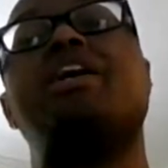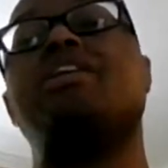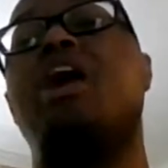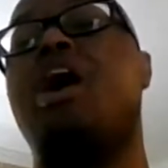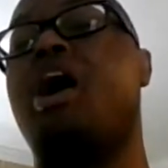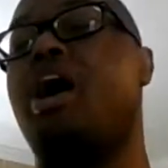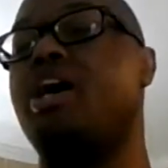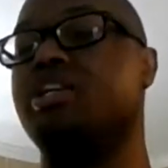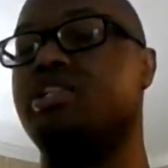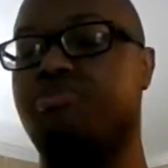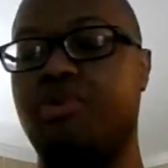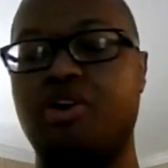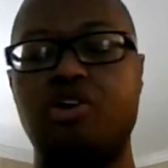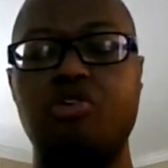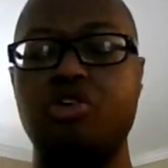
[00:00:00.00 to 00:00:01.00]
in the
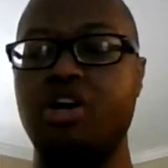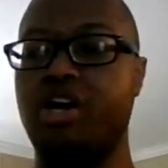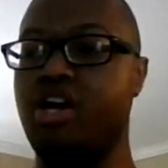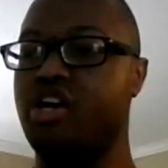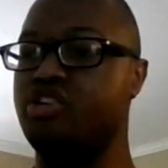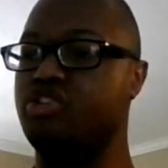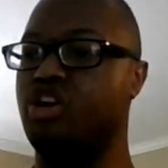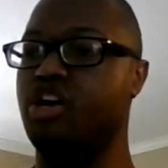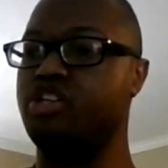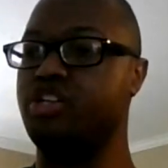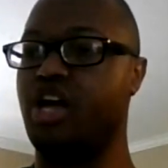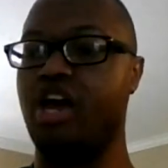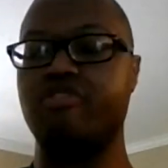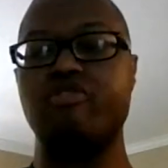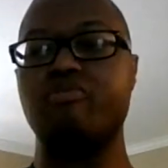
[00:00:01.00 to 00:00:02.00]
hospital, touch
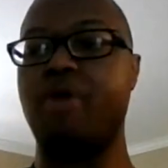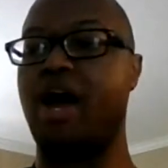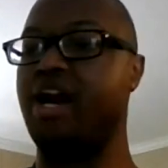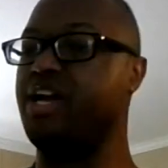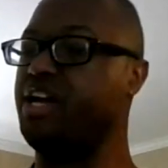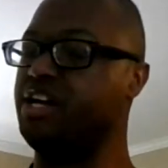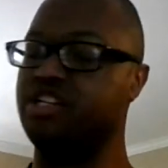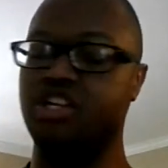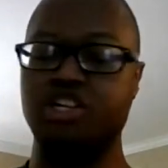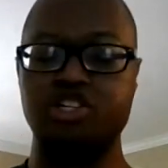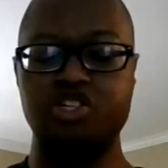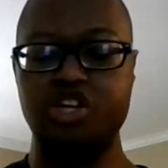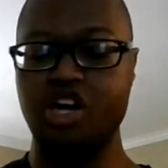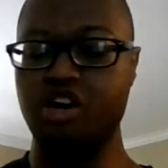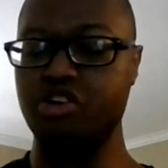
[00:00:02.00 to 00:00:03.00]
everybody in the
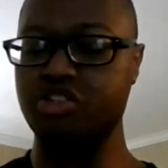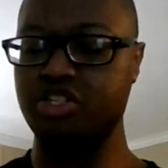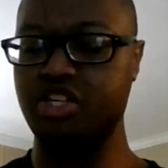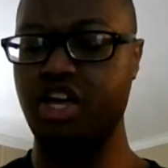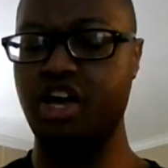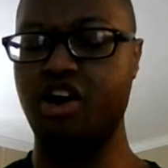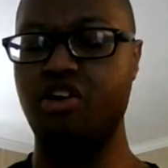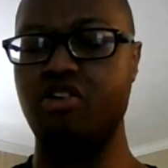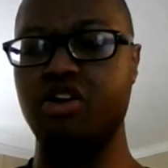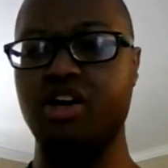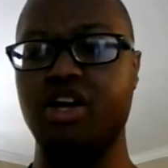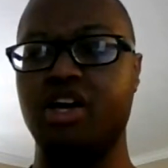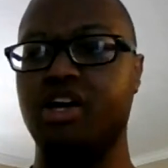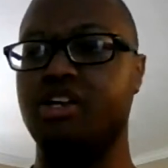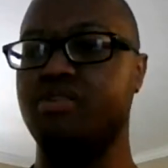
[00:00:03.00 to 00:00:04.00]
jail cell,
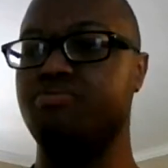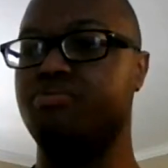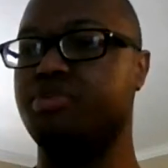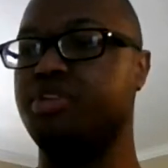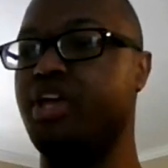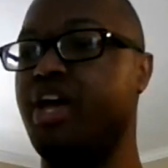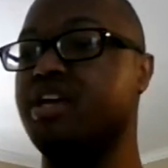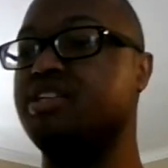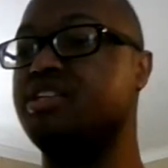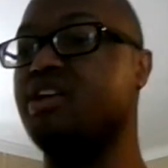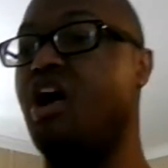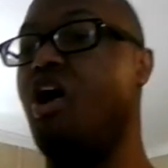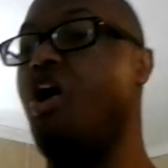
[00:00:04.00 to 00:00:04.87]
bless